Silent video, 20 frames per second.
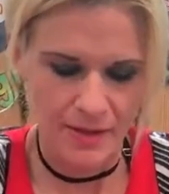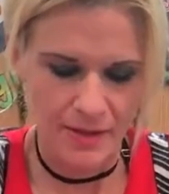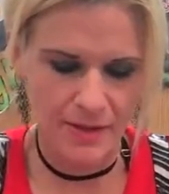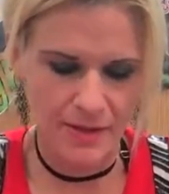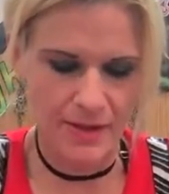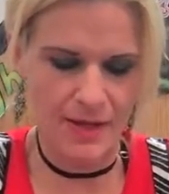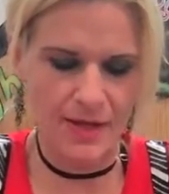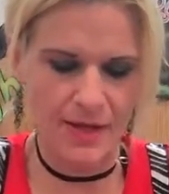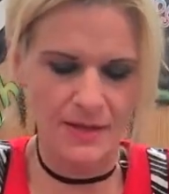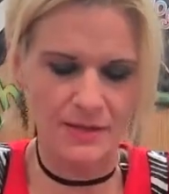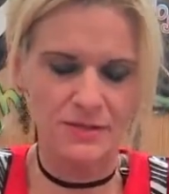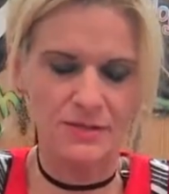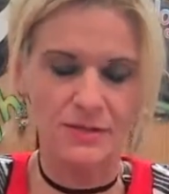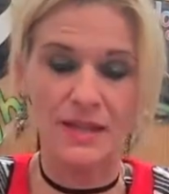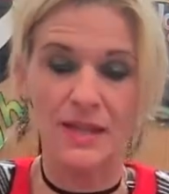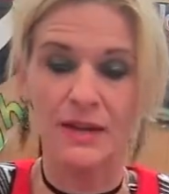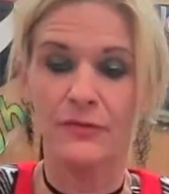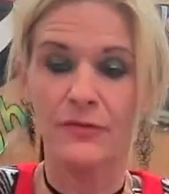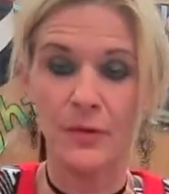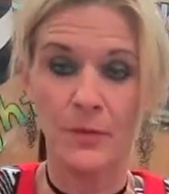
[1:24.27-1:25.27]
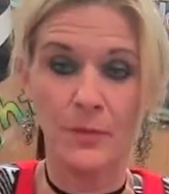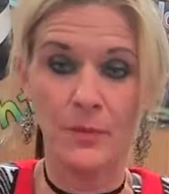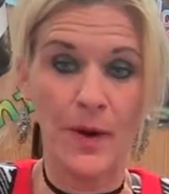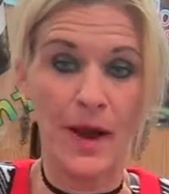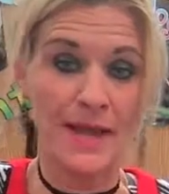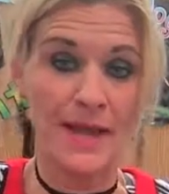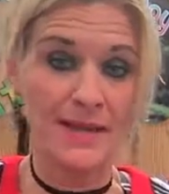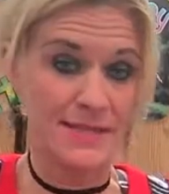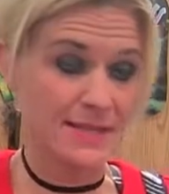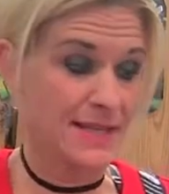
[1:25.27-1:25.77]
Yeah, so that if we
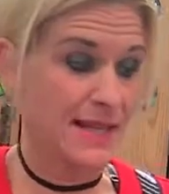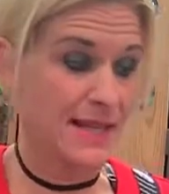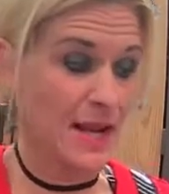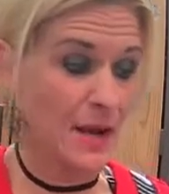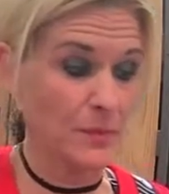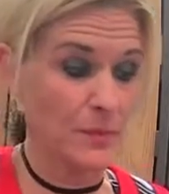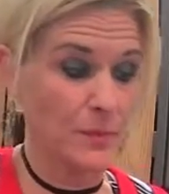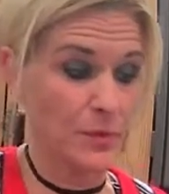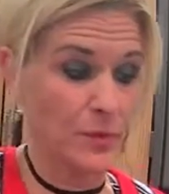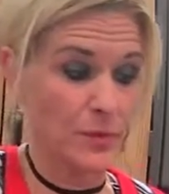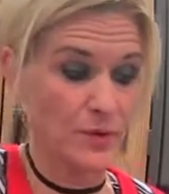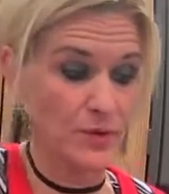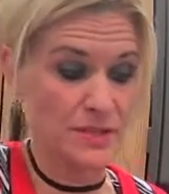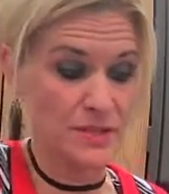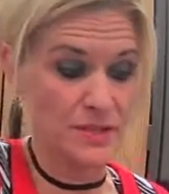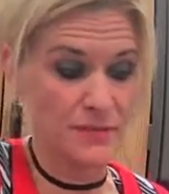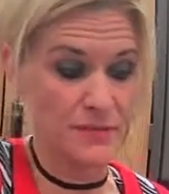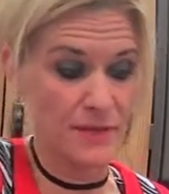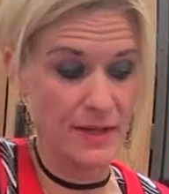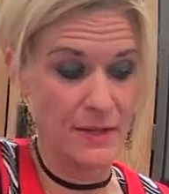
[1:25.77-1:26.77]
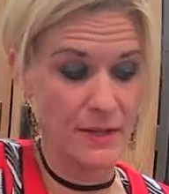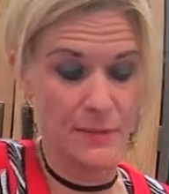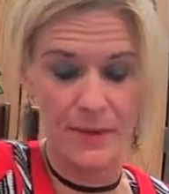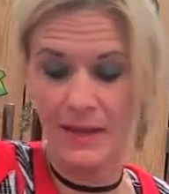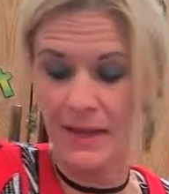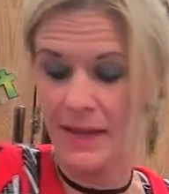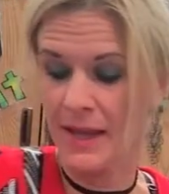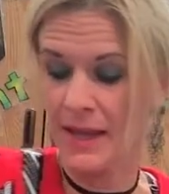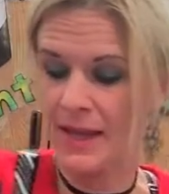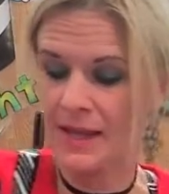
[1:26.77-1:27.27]
want to get out more to read, we
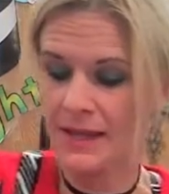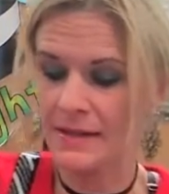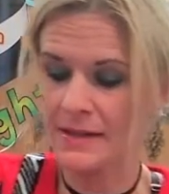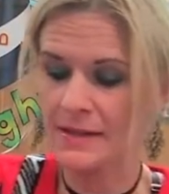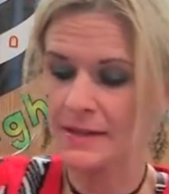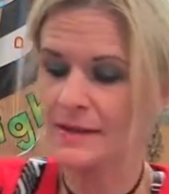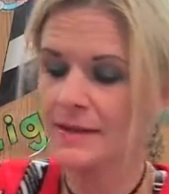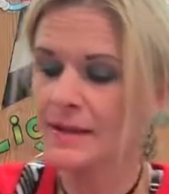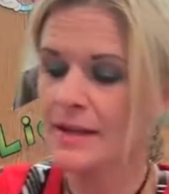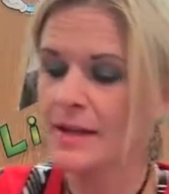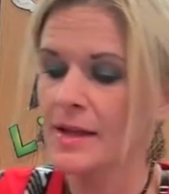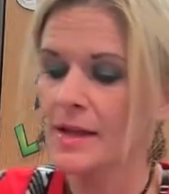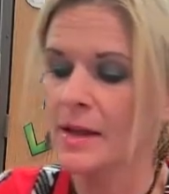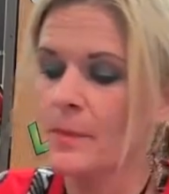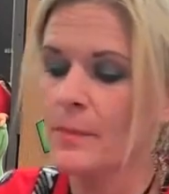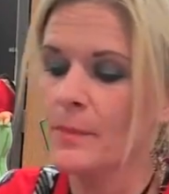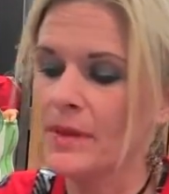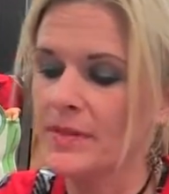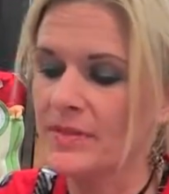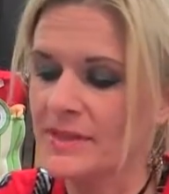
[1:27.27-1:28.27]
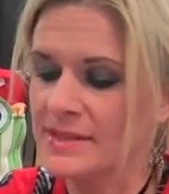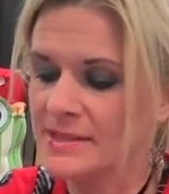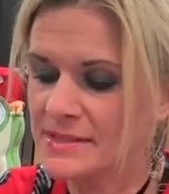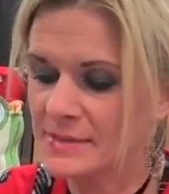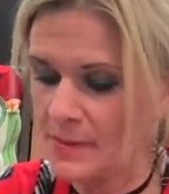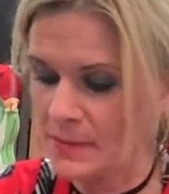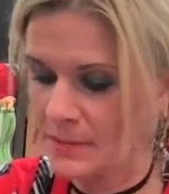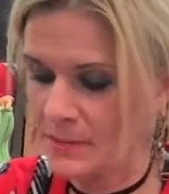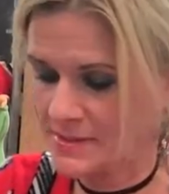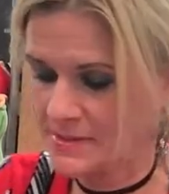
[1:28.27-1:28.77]
can. But
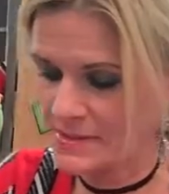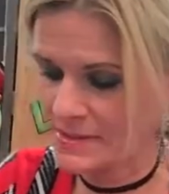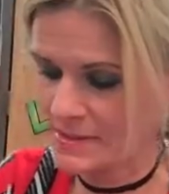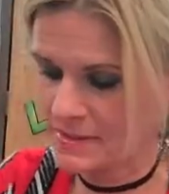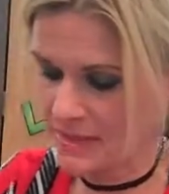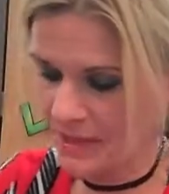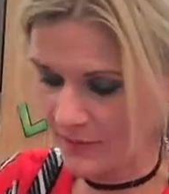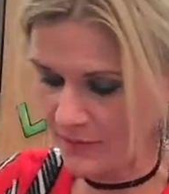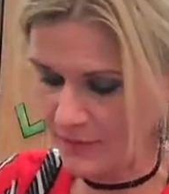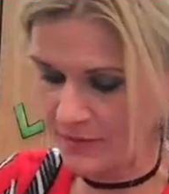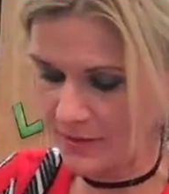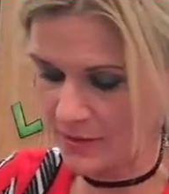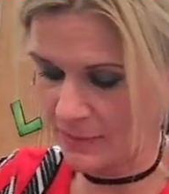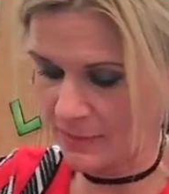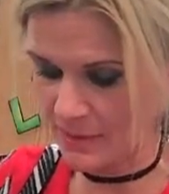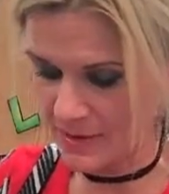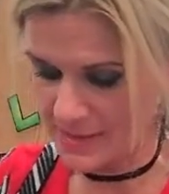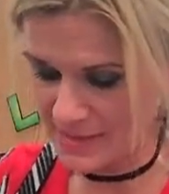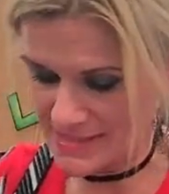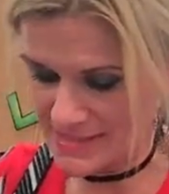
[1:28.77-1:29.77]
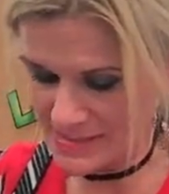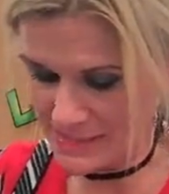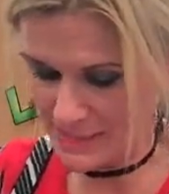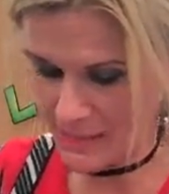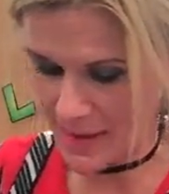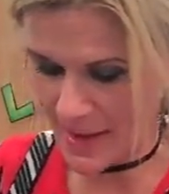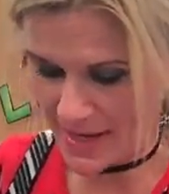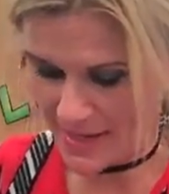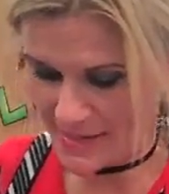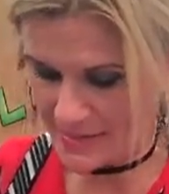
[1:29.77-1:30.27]
this way we'll still have a little bit of
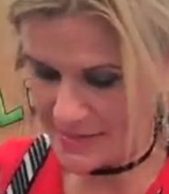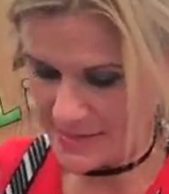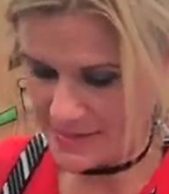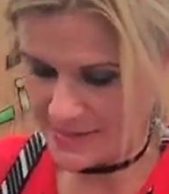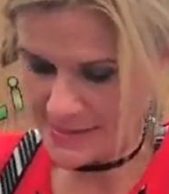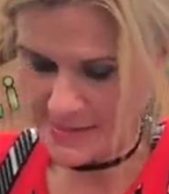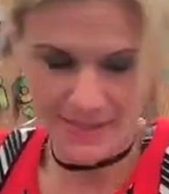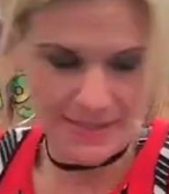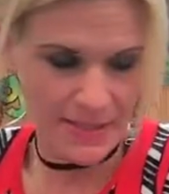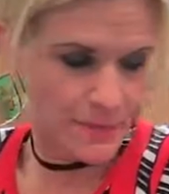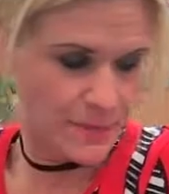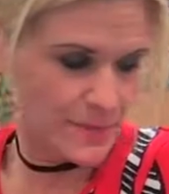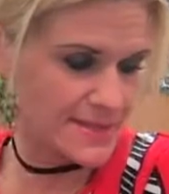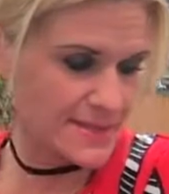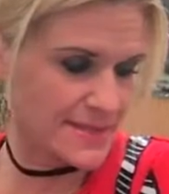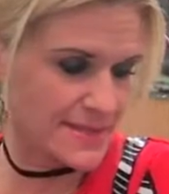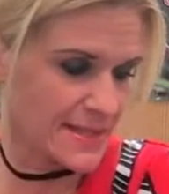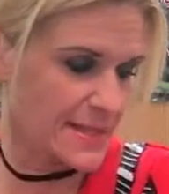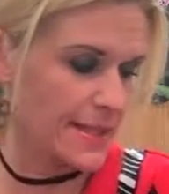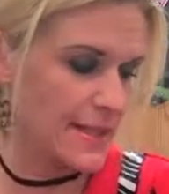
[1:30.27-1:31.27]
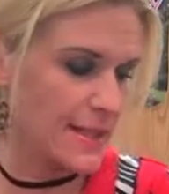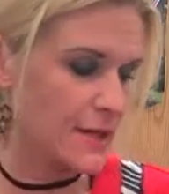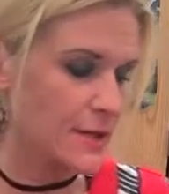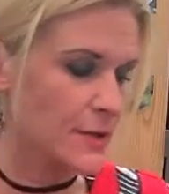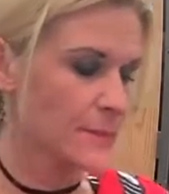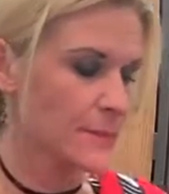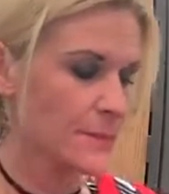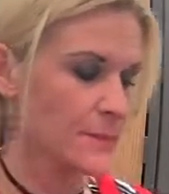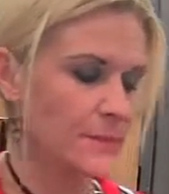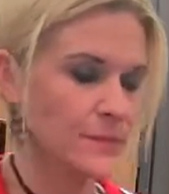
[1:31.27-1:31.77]
space to see what's in here.